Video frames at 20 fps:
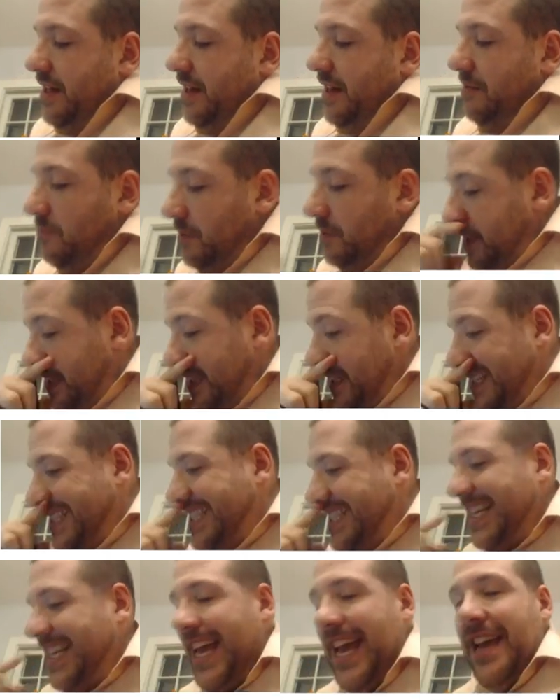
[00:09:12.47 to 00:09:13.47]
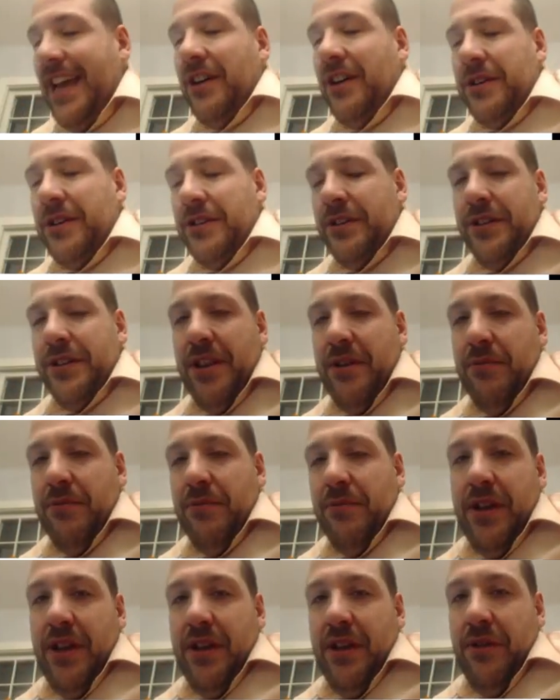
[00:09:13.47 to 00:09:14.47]
And what's the scale that
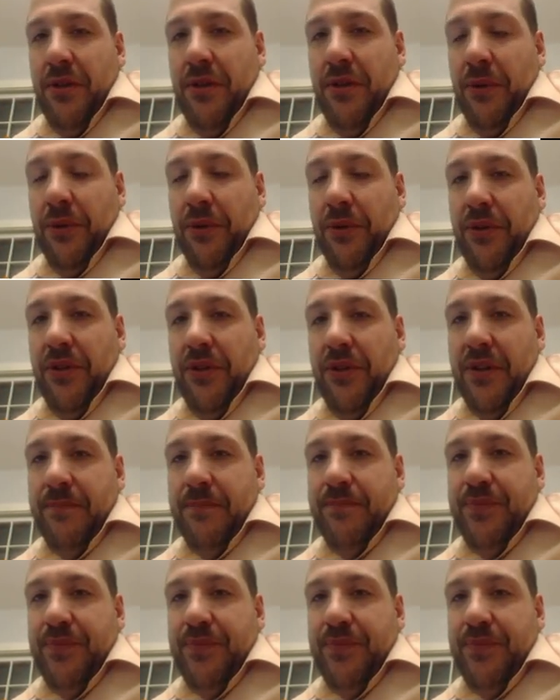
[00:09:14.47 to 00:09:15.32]
we use